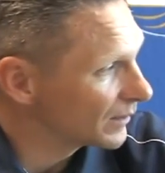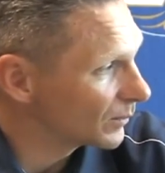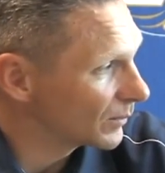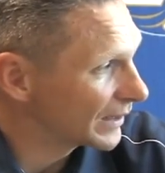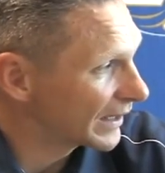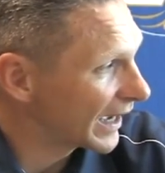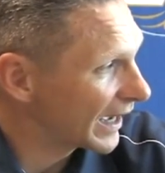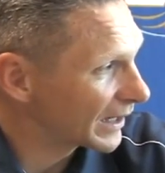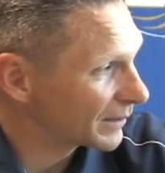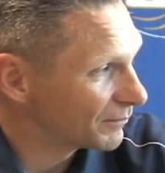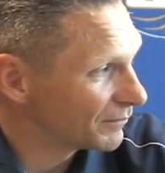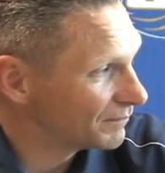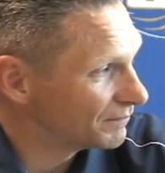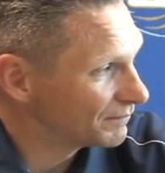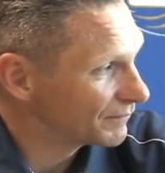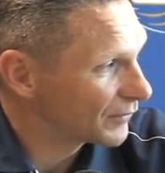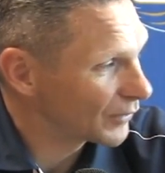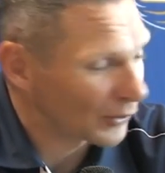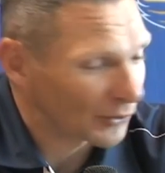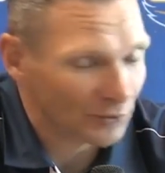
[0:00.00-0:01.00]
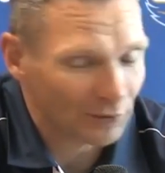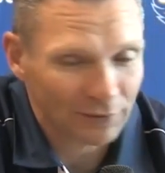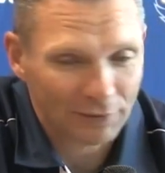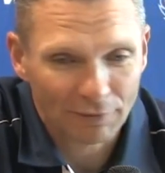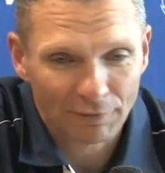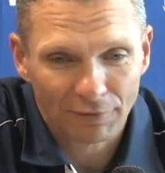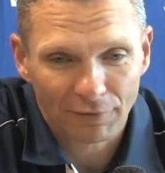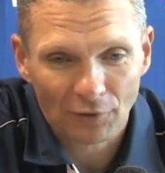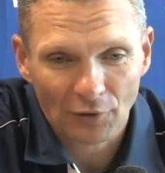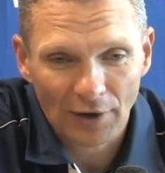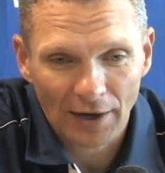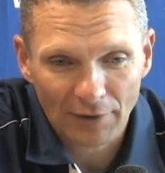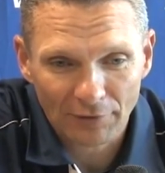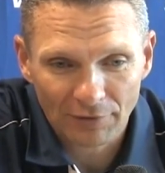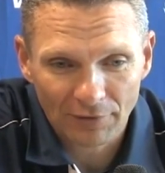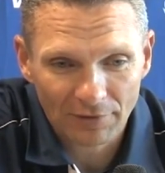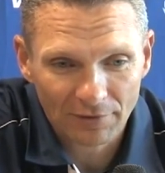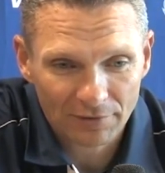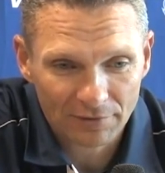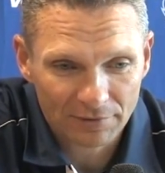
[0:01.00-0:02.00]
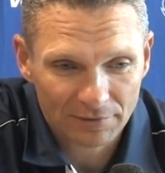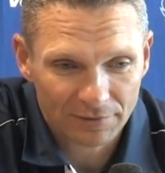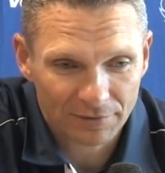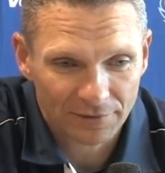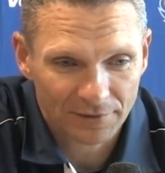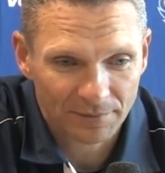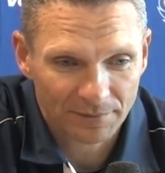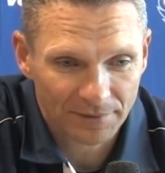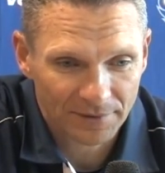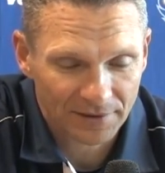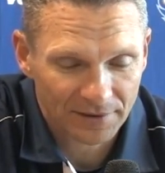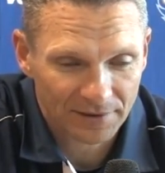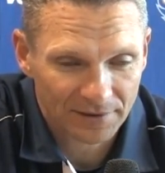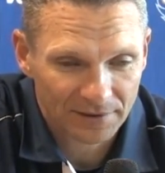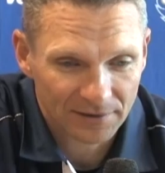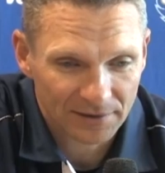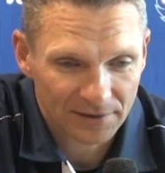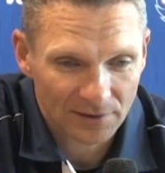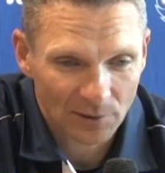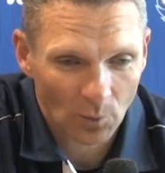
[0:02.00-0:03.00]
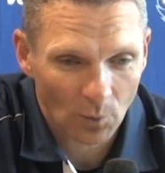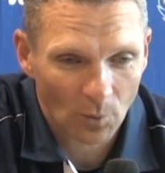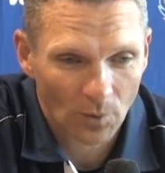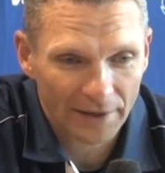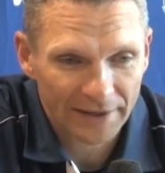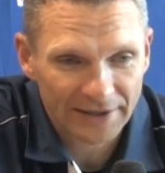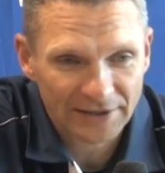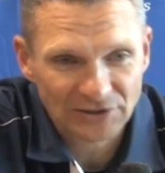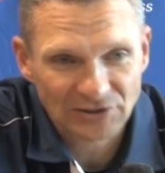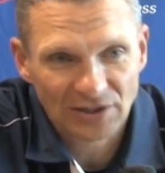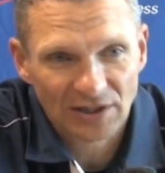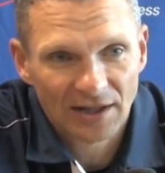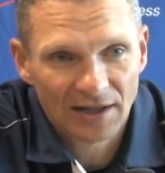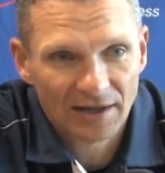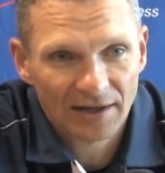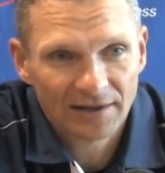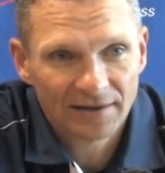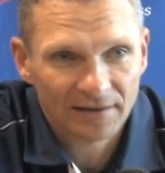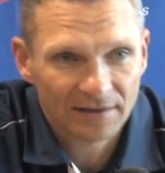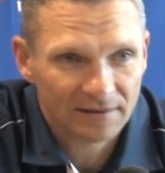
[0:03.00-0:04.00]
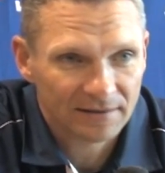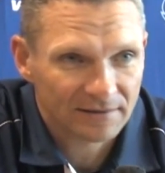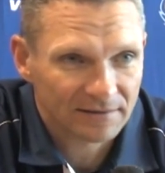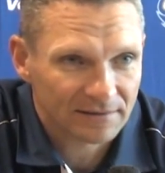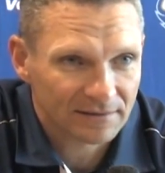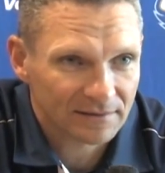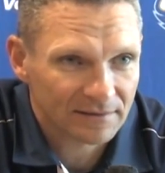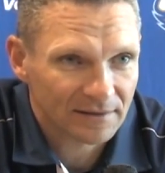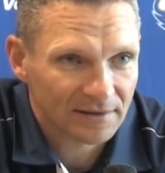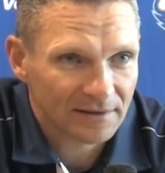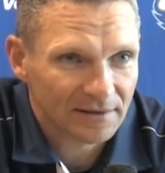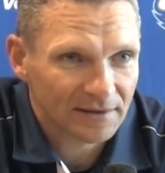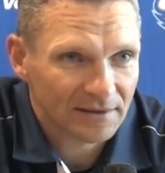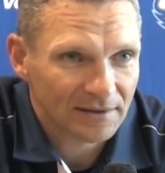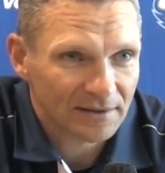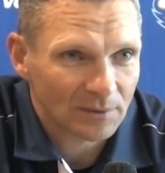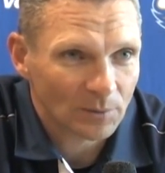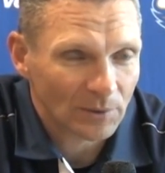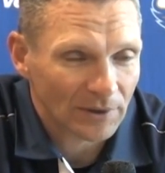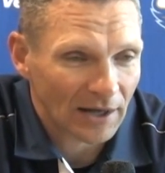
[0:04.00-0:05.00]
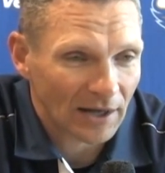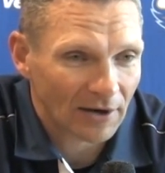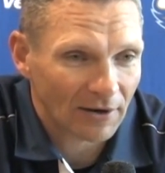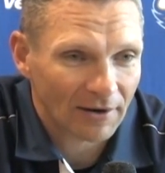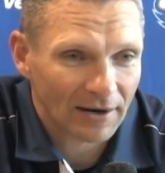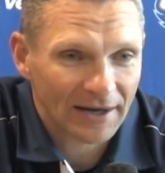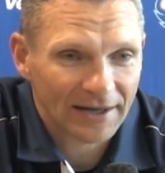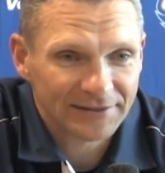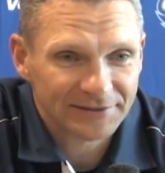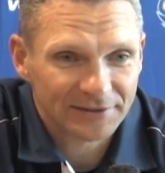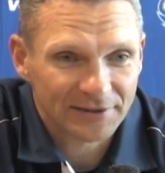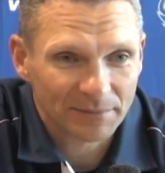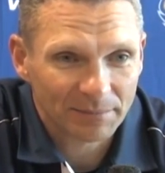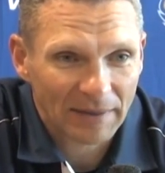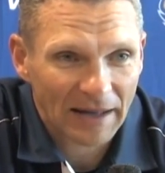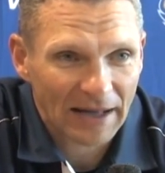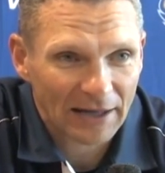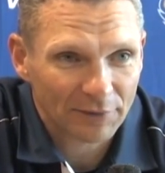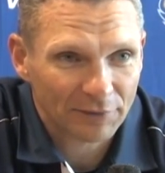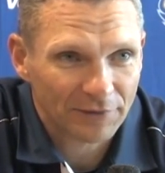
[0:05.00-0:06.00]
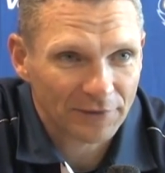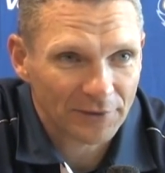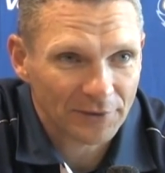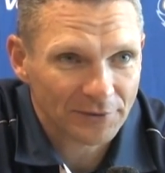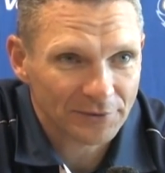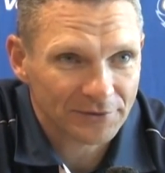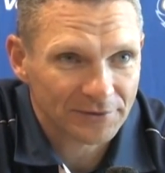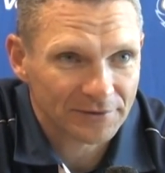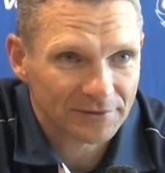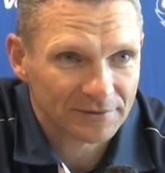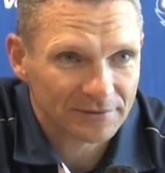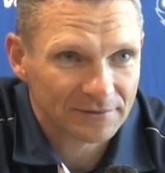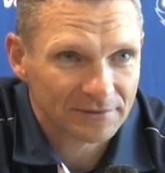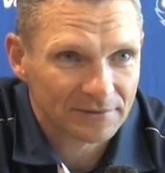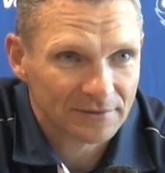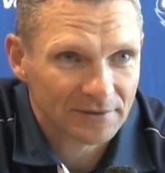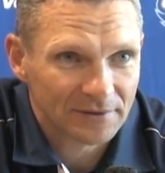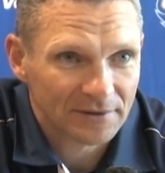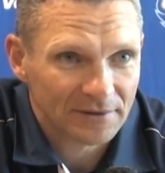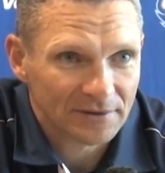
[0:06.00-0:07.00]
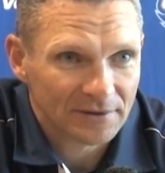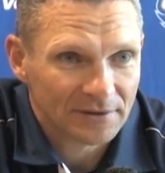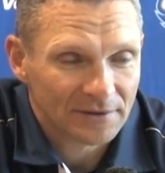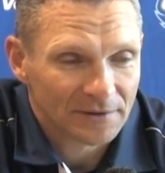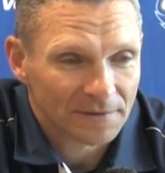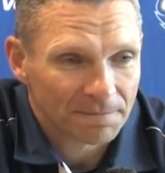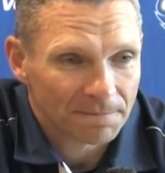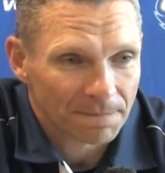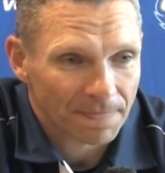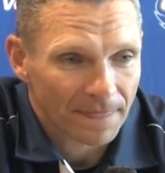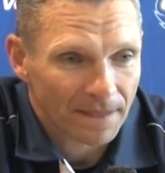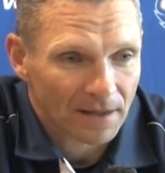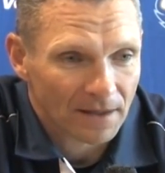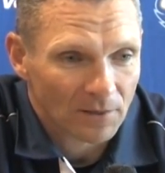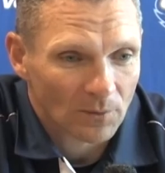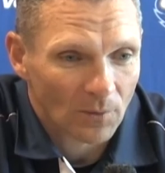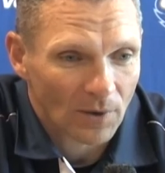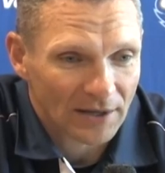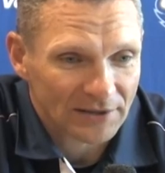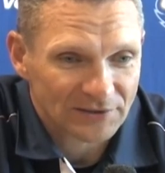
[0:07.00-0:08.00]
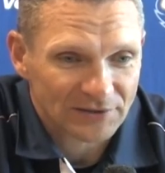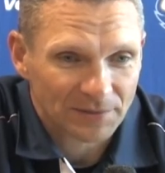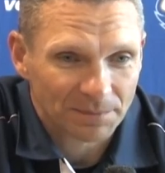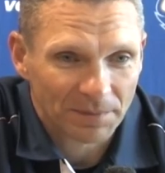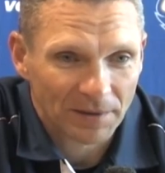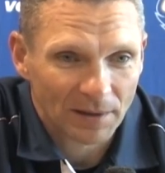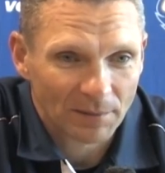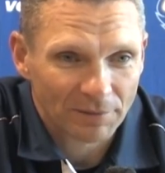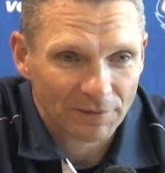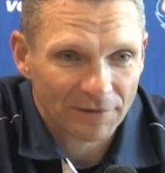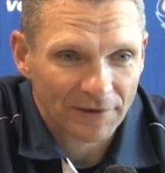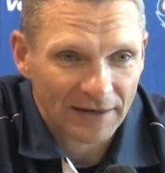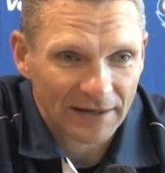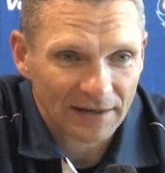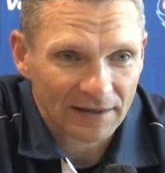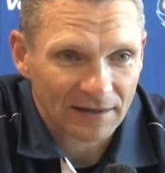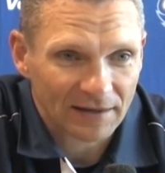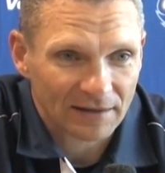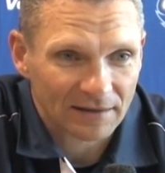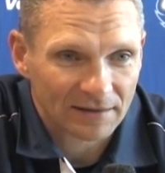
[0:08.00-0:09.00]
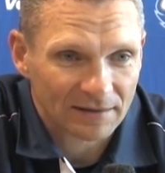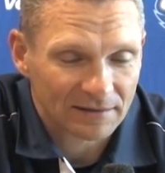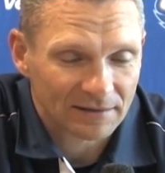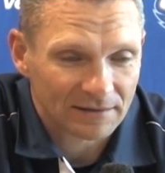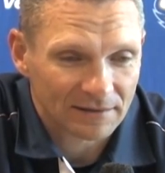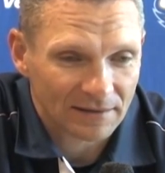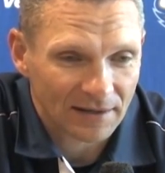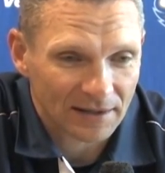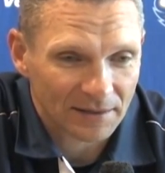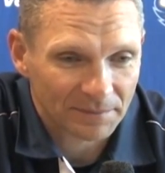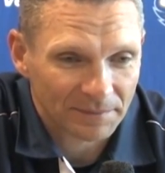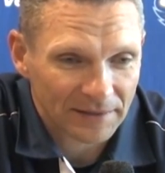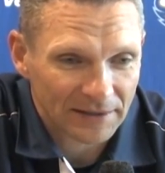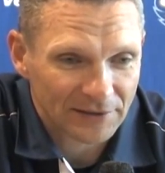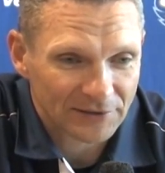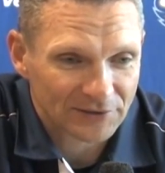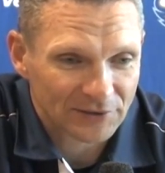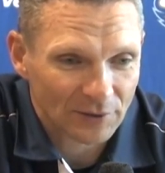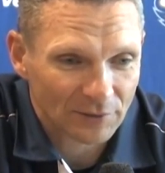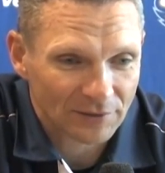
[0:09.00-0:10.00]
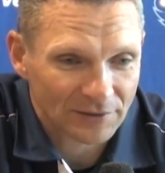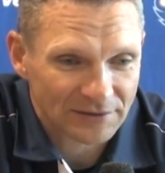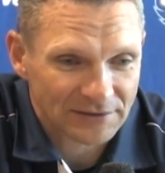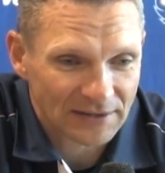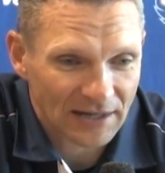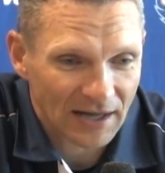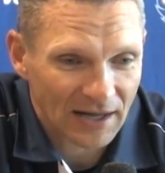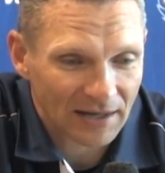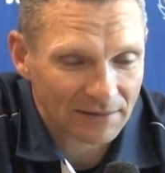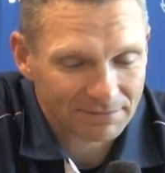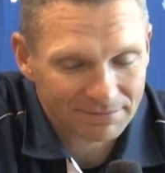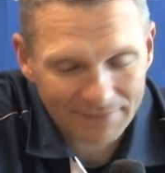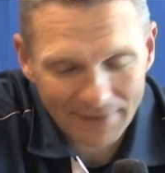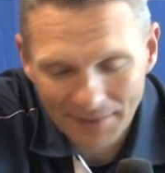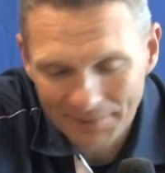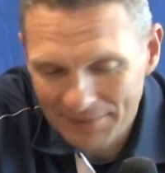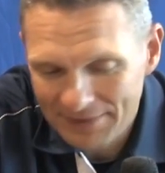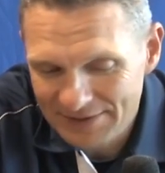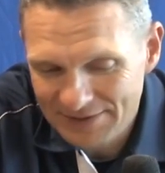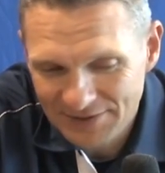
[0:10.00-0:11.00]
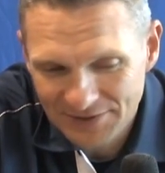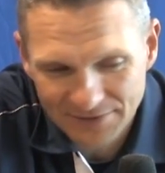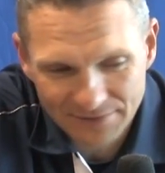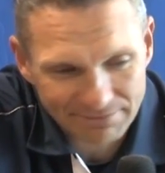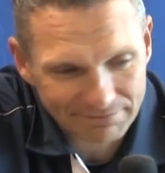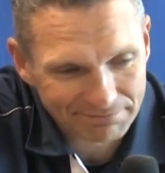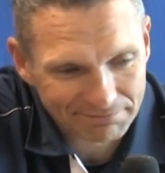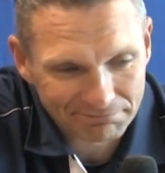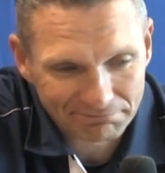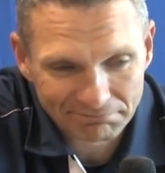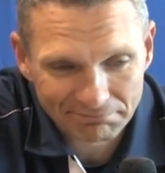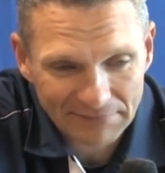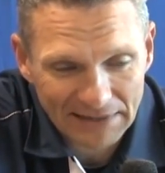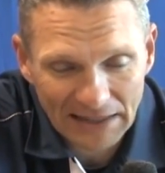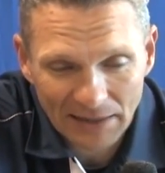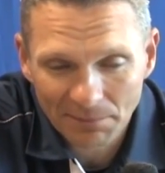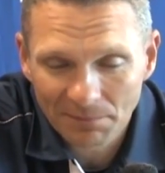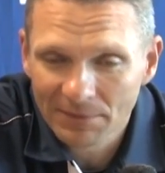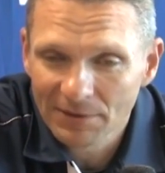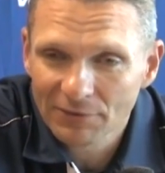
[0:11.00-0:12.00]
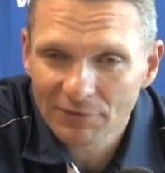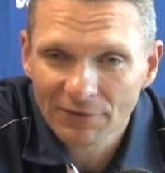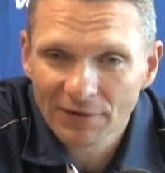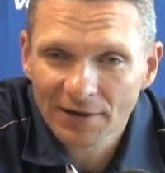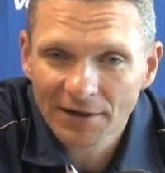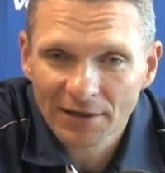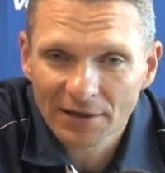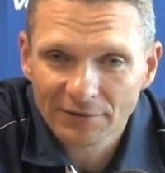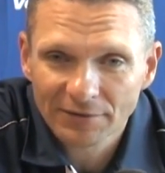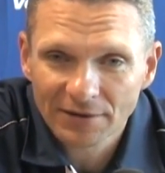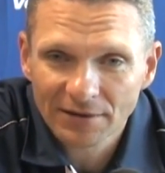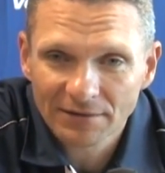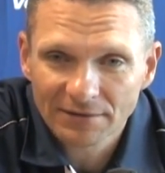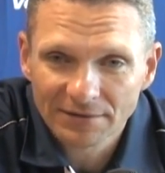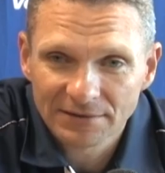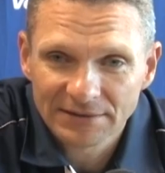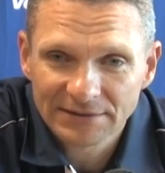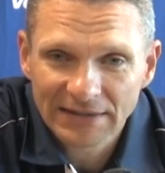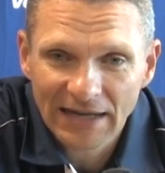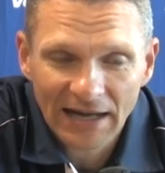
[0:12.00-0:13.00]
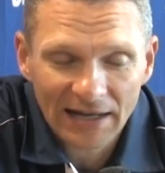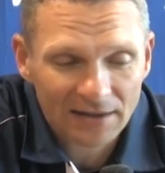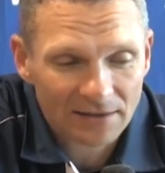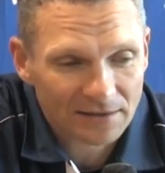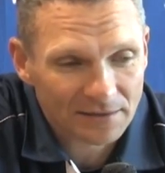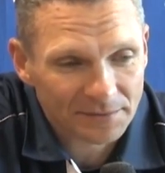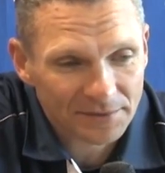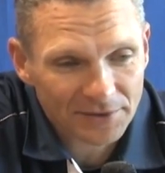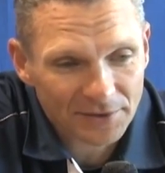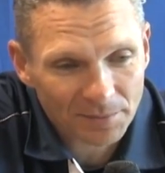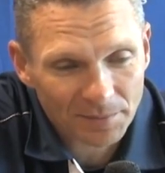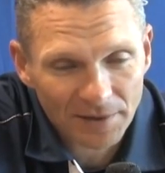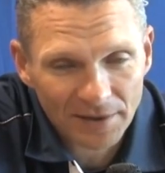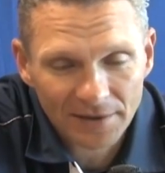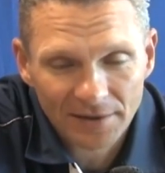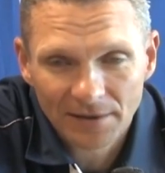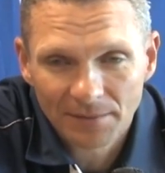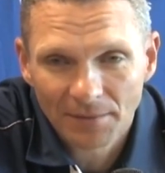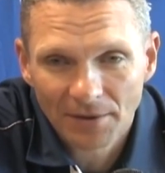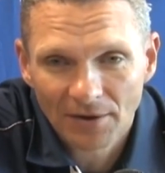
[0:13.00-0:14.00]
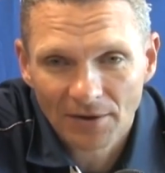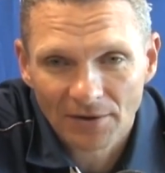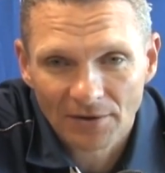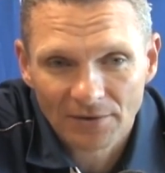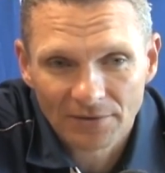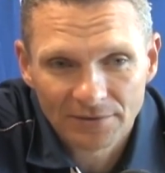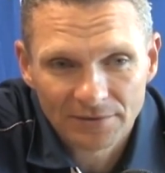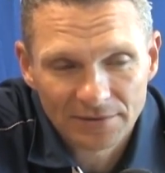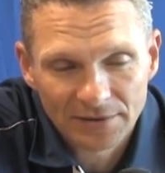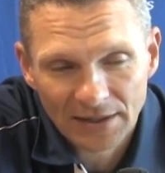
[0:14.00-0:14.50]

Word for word: We got them third and forever from the one inch line. We got our eyes in the backfield and watched the pump fake and let them beat us over the top. I mean, just keep them in front of you and tackle them, and they're punting the ball.